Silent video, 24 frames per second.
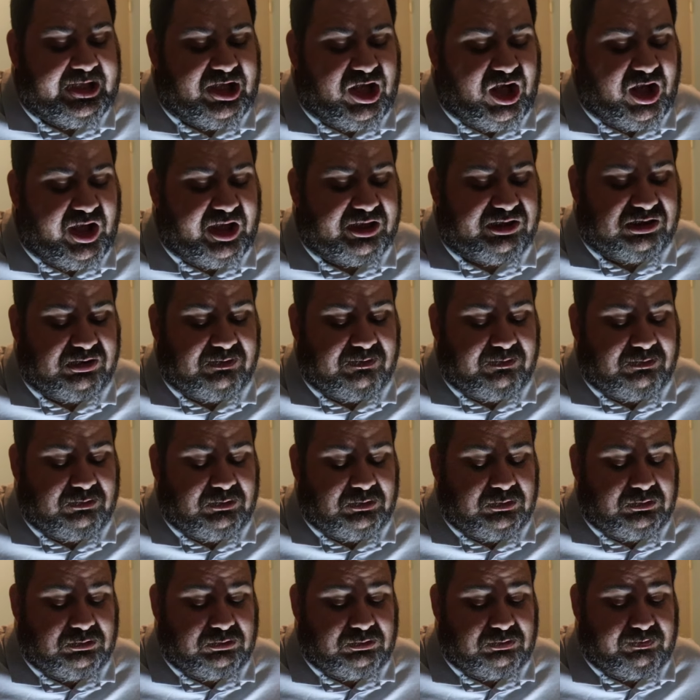guys,
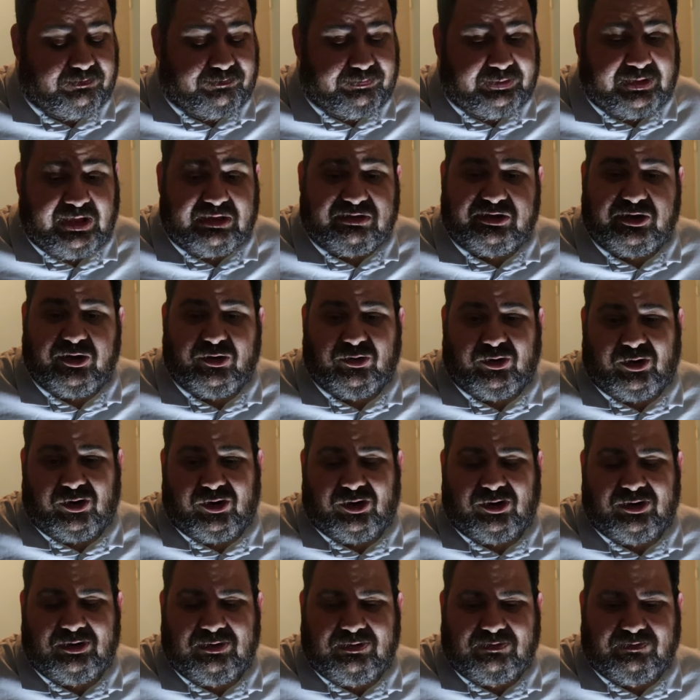bless you
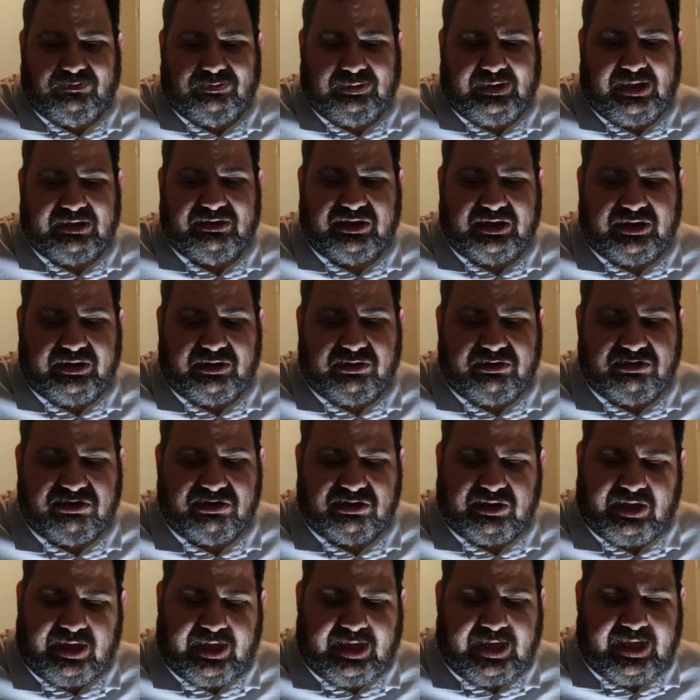all,
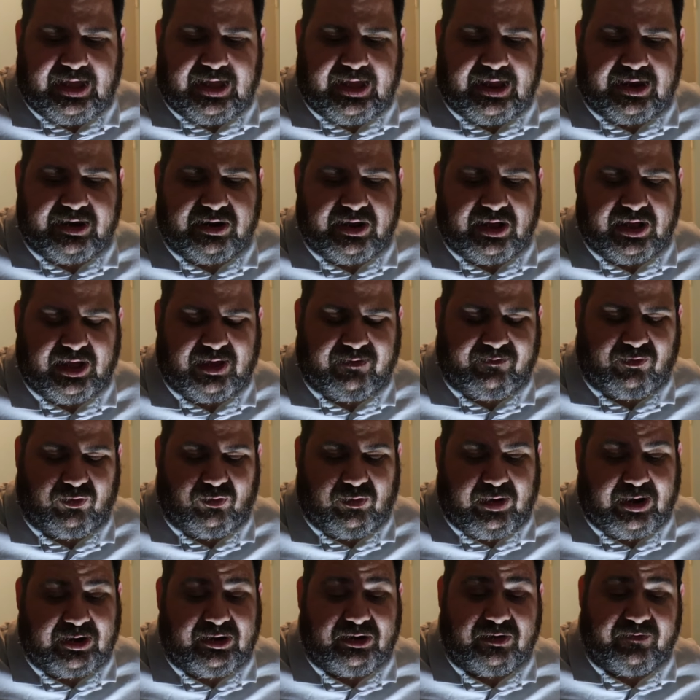blessings, and have a
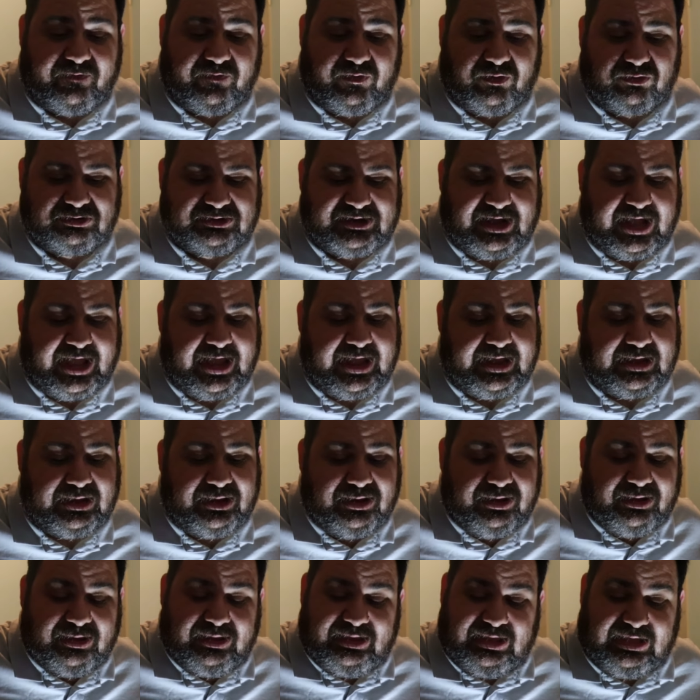wonderful day,
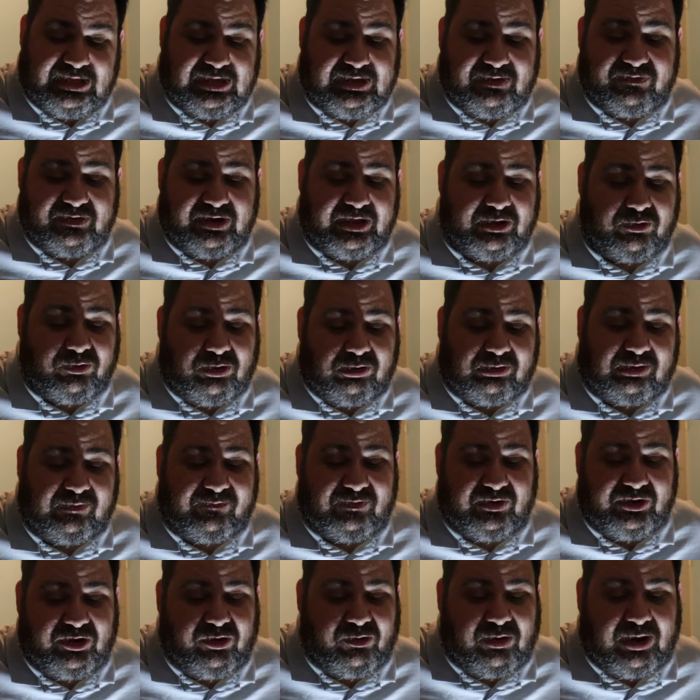evening,
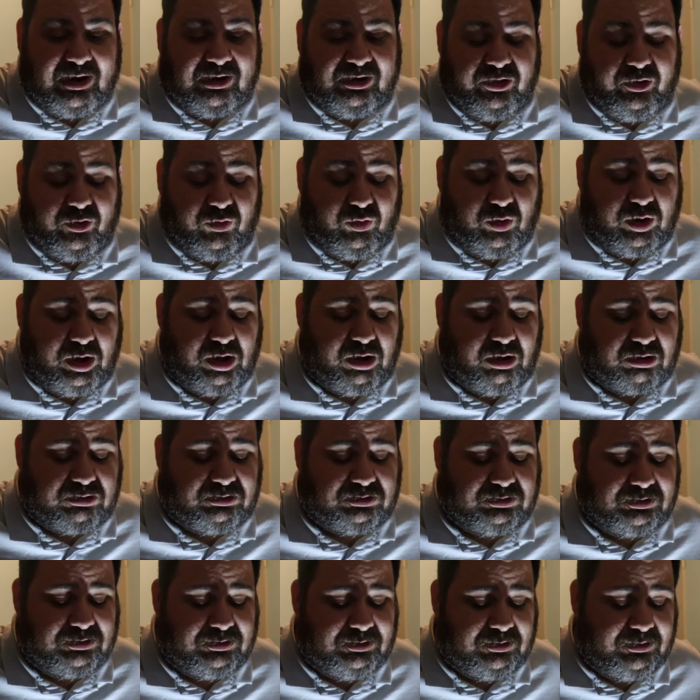wherever you are in the world.
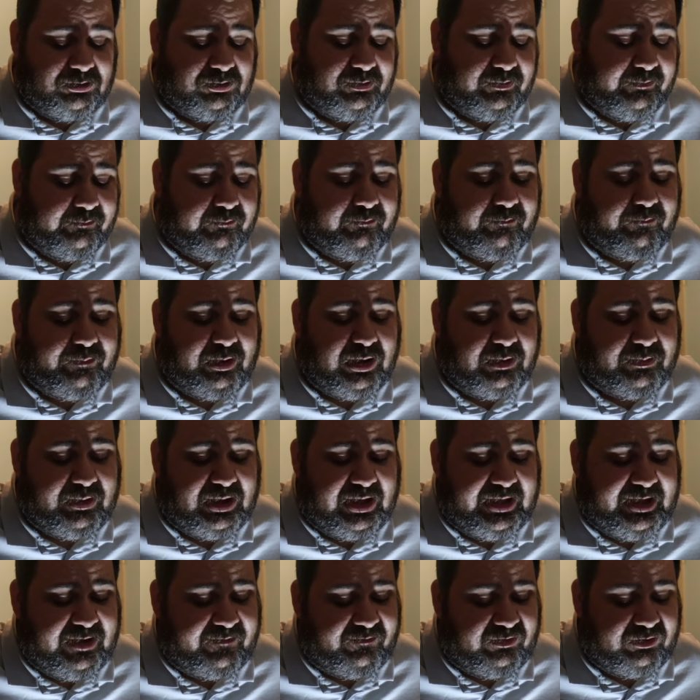Bye
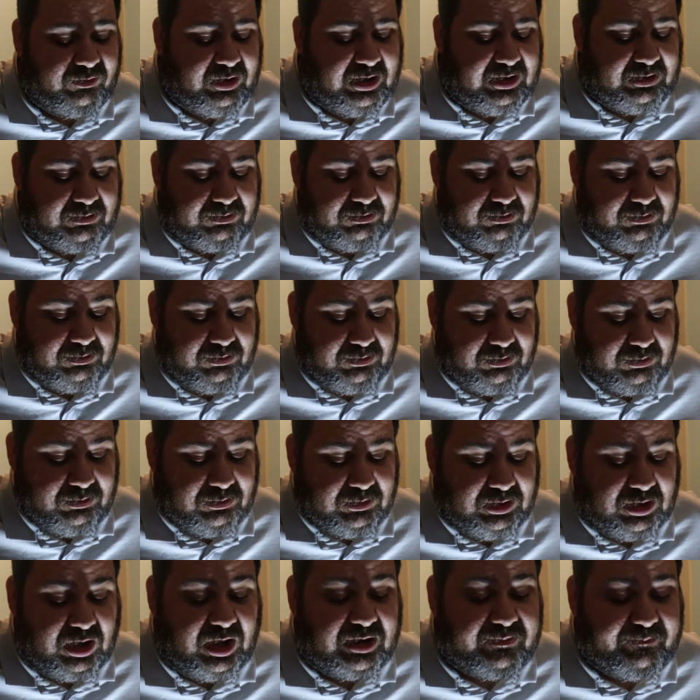bye,
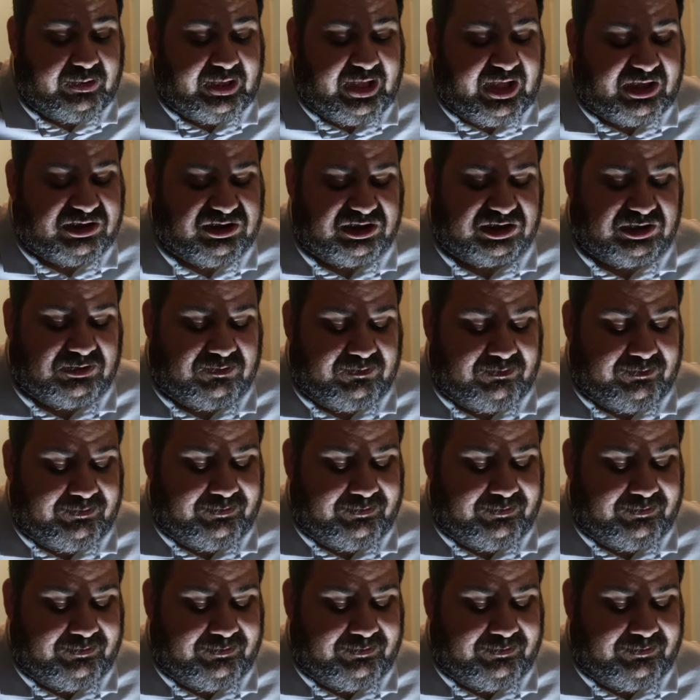everyone. God bless.